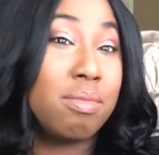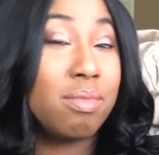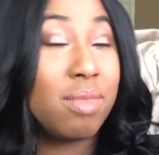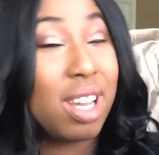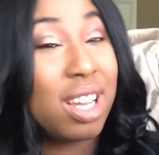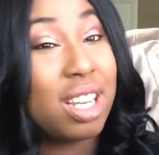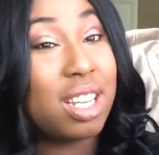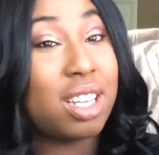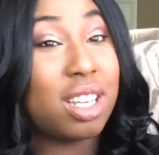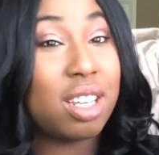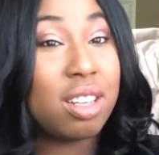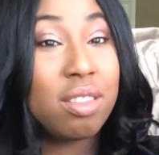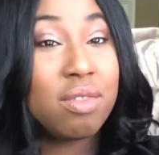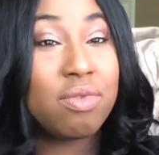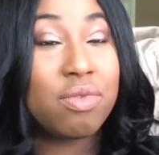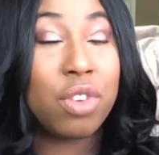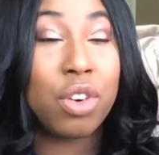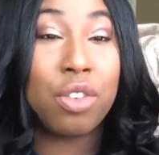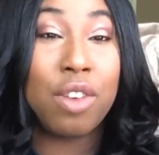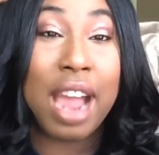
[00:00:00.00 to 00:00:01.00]
a good
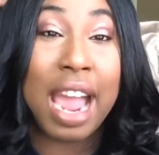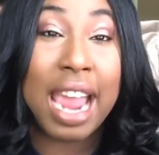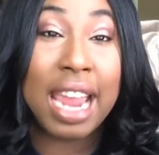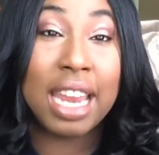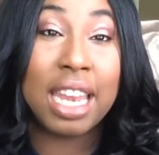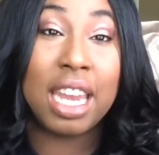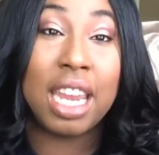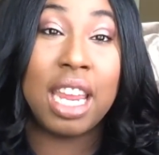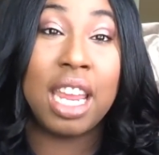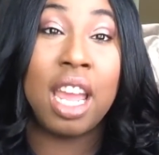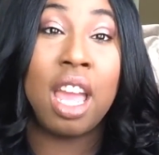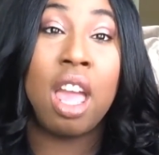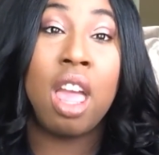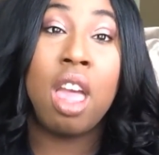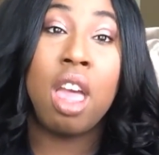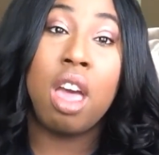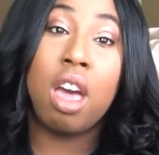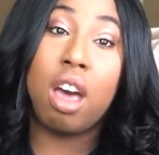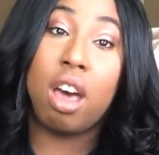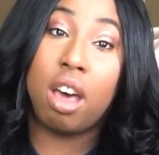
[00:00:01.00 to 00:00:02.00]
variety
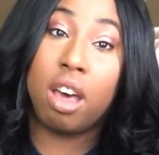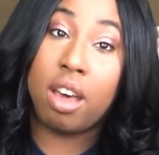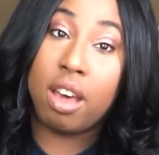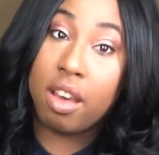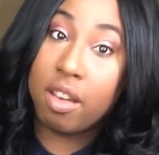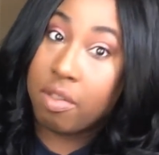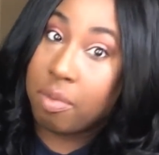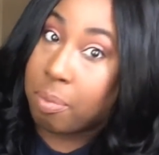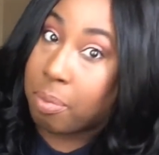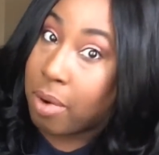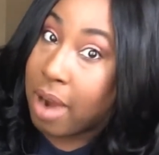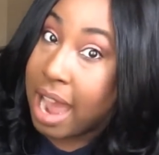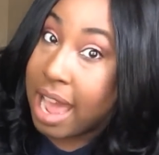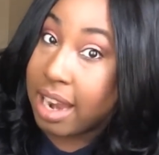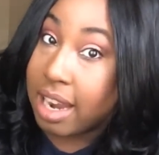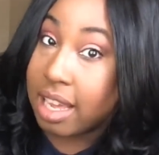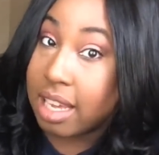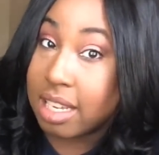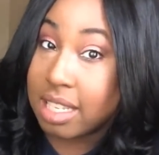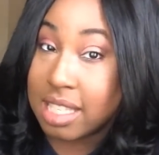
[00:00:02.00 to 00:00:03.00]
of
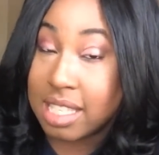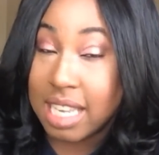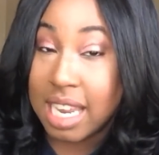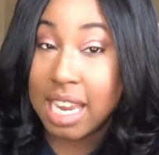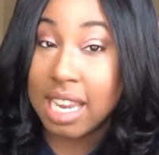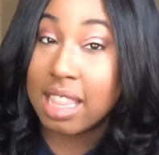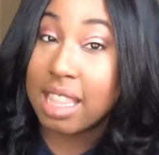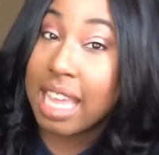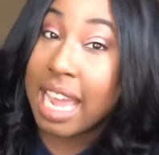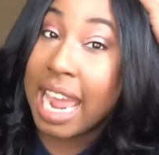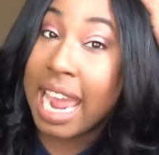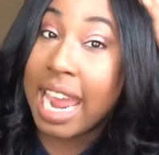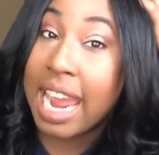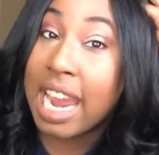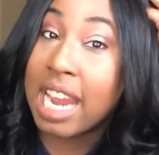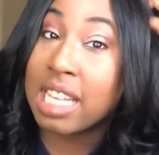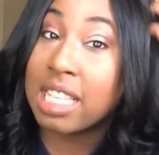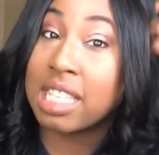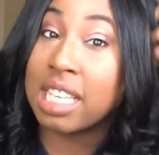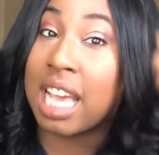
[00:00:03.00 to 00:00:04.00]
products in the
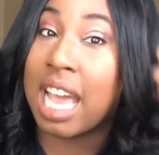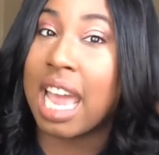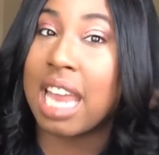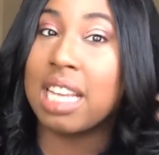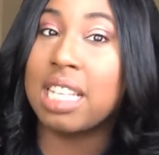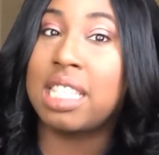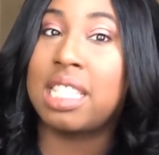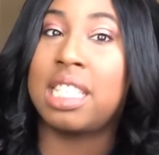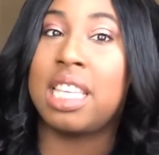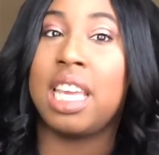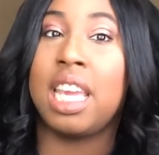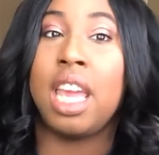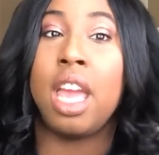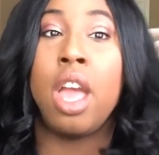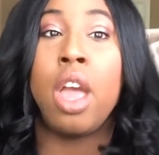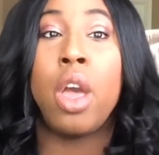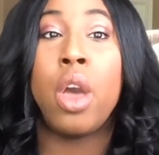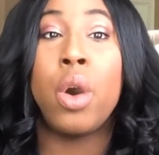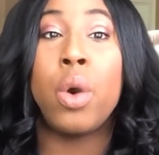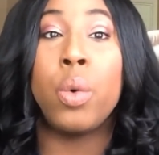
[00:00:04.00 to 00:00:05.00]
hair to kind of see
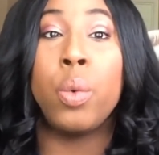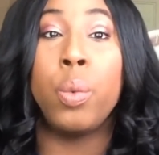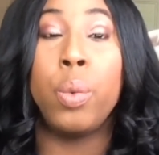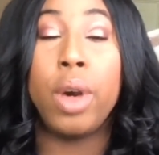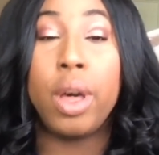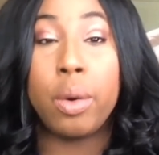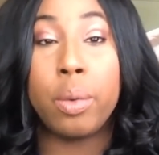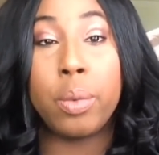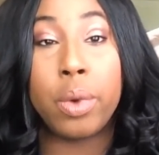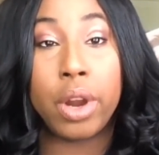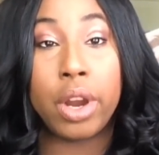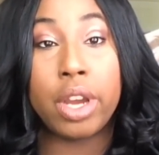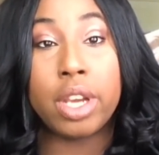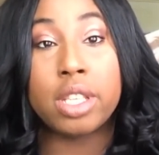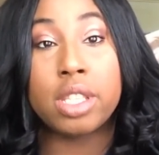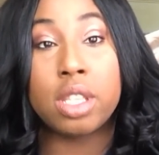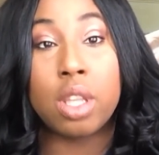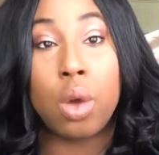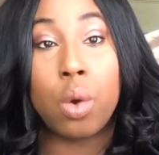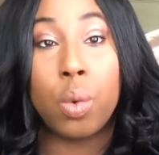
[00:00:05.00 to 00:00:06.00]
what
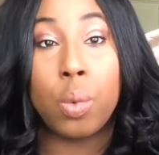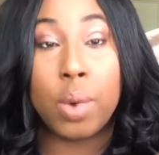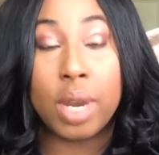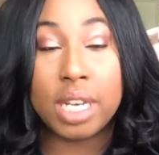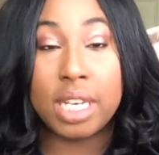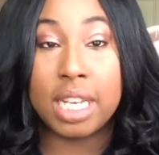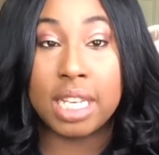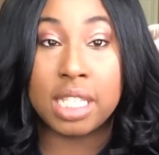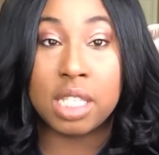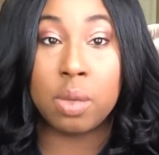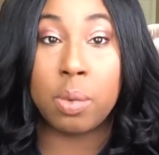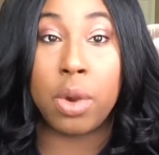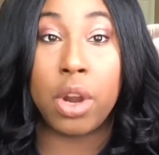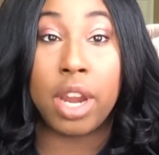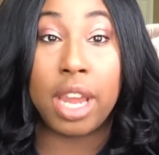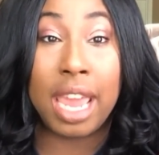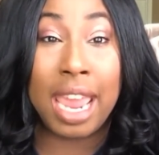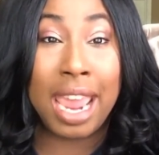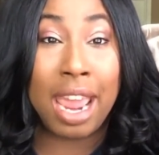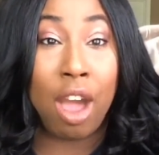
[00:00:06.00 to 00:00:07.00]
works, what doesn't
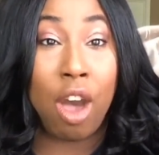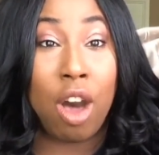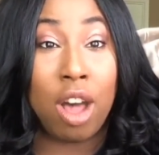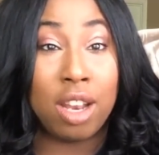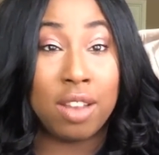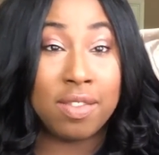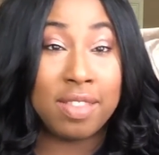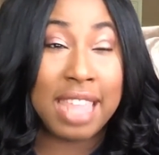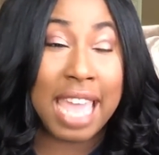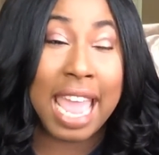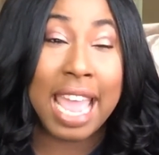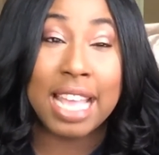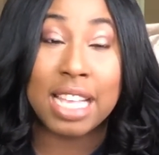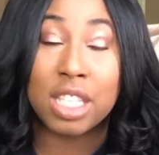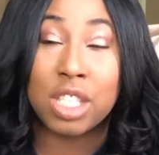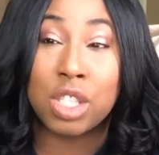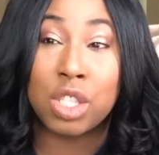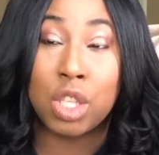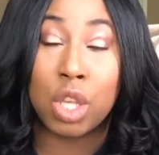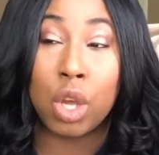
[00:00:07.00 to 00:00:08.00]
work, and all of that.
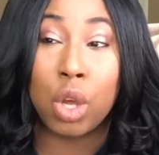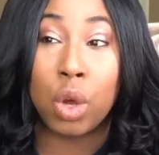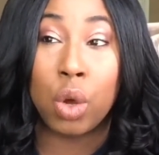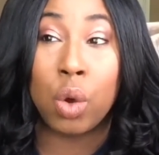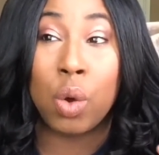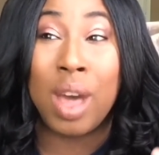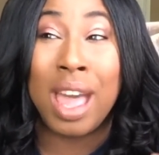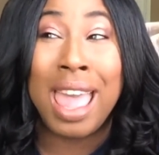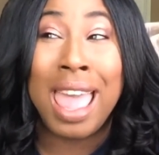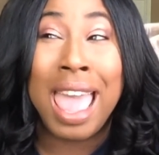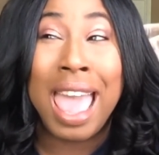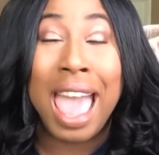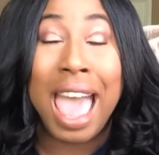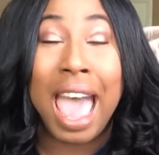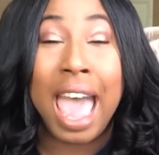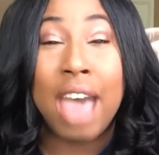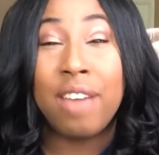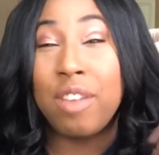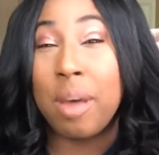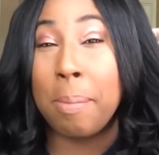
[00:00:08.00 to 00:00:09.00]
So
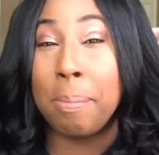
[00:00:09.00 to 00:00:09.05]
I have a